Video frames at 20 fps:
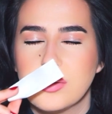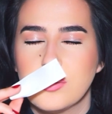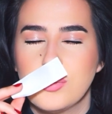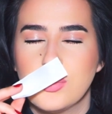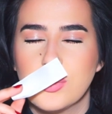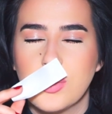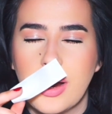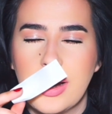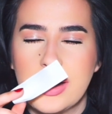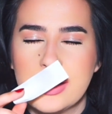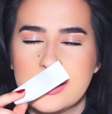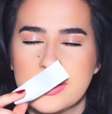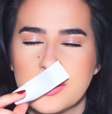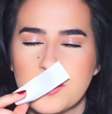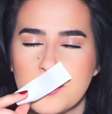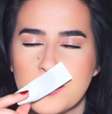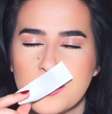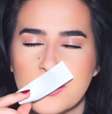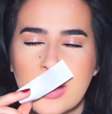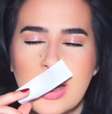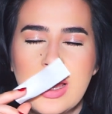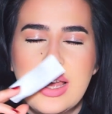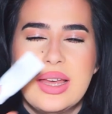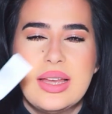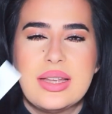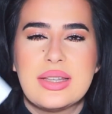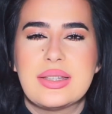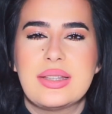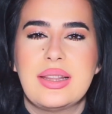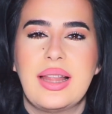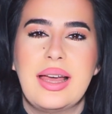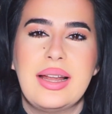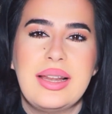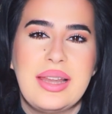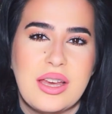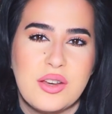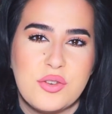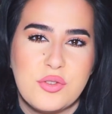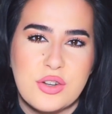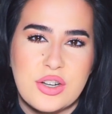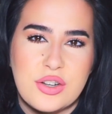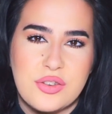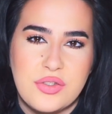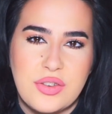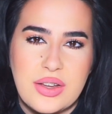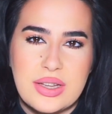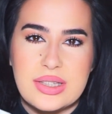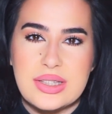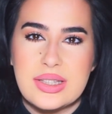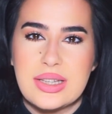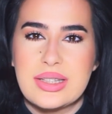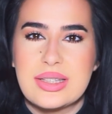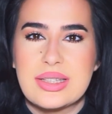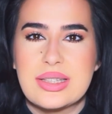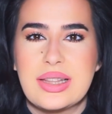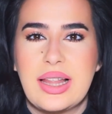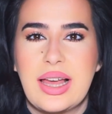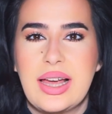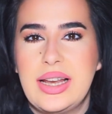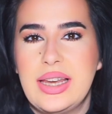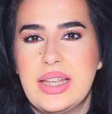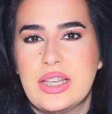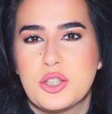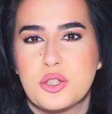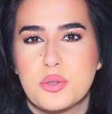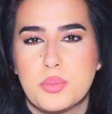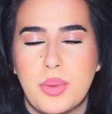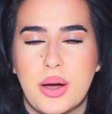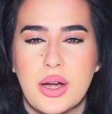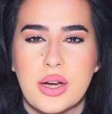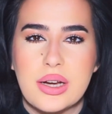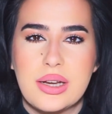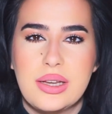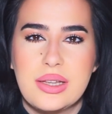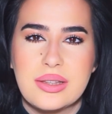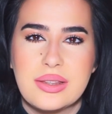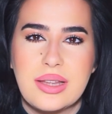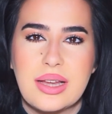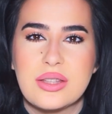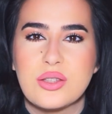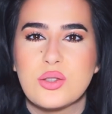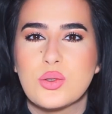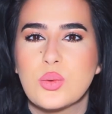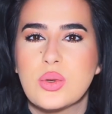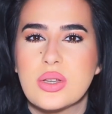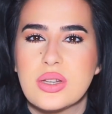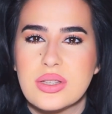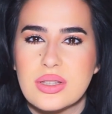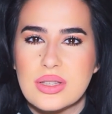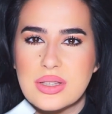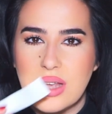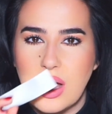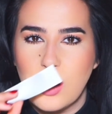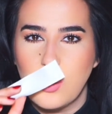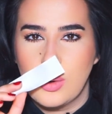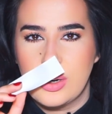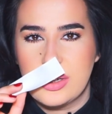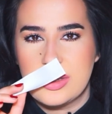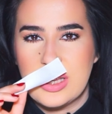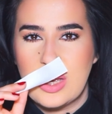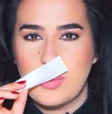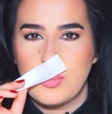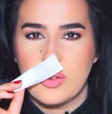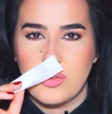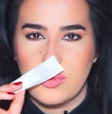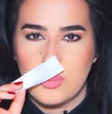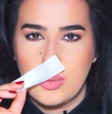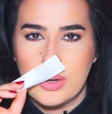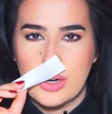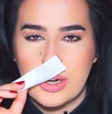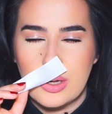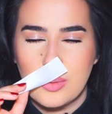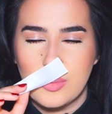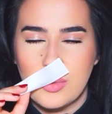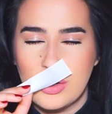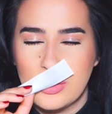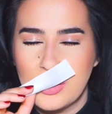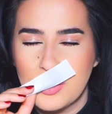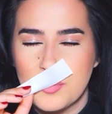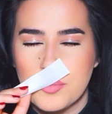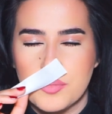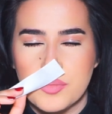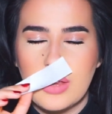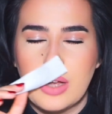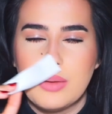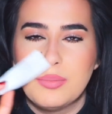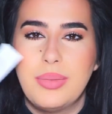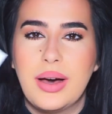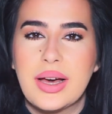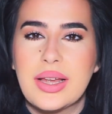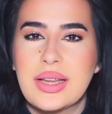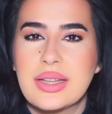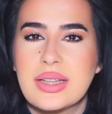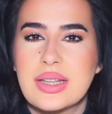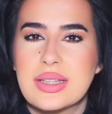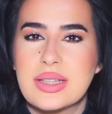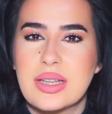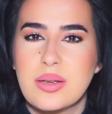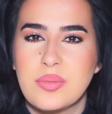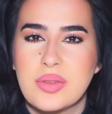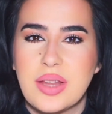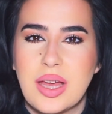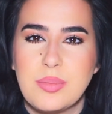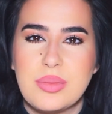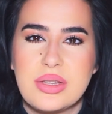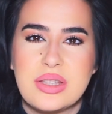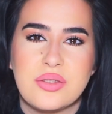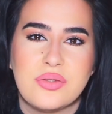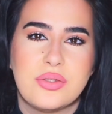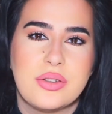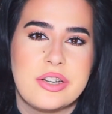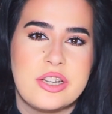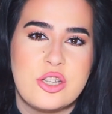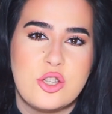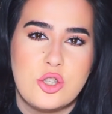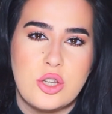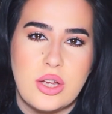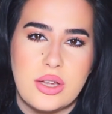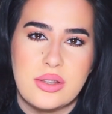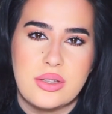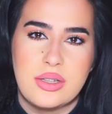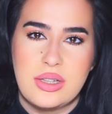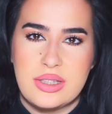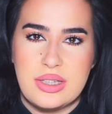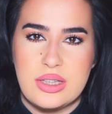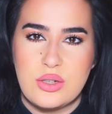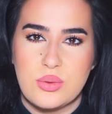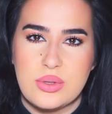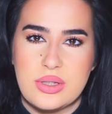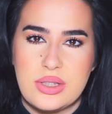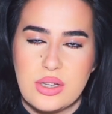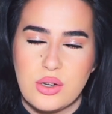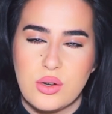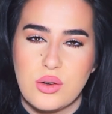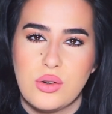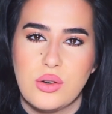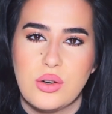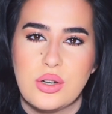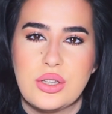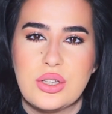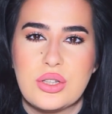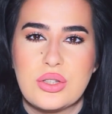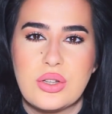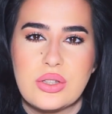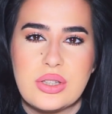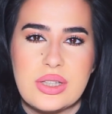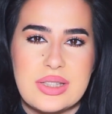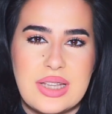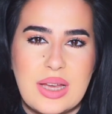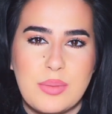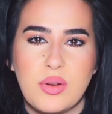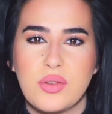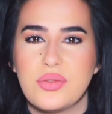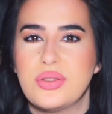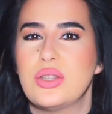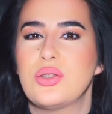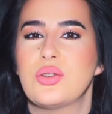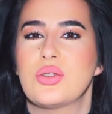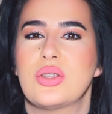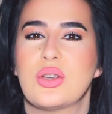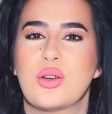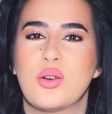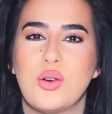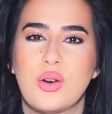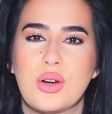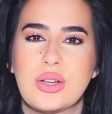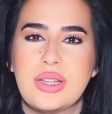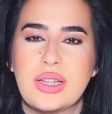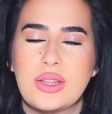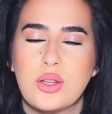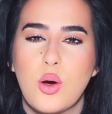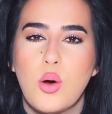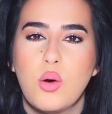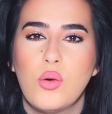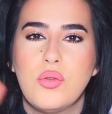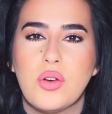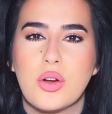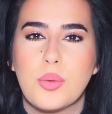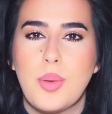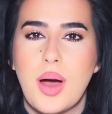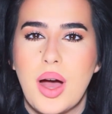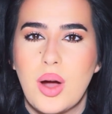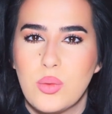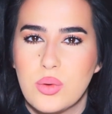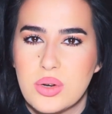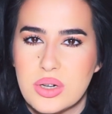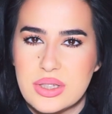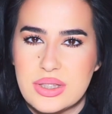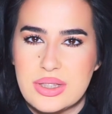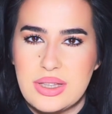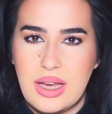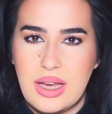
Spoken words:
bright, slightly effervescent, slightly sparkling, that sweet and sour type of bergamot. But at the same time, it's a very gentle citrusy accord. It's not a type of citrus accord that overpowers